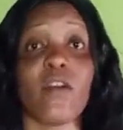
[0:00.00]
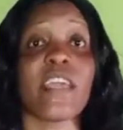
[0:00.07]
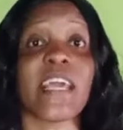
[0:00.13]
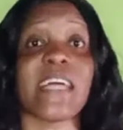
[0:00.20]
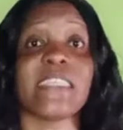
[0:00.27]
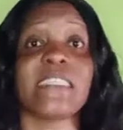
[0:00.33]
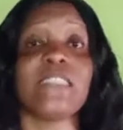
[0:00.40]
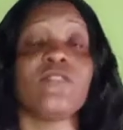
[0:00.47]
Oh
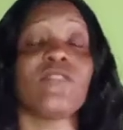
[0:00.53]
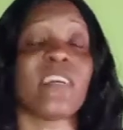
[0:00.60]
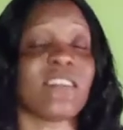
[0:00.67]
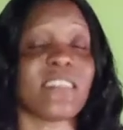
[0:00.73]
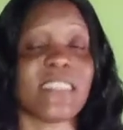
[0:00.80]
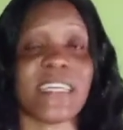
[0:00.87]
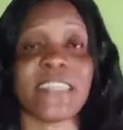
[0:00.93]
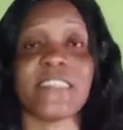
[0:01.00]
yes, you are
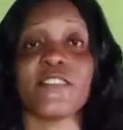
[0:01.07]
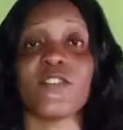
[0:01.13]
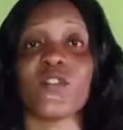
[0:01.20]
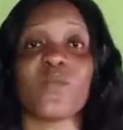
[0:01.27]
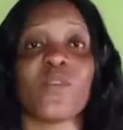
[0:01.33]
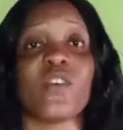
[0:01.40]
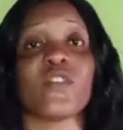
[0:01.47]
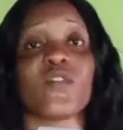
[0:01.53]
just starting
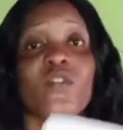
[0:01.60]
small,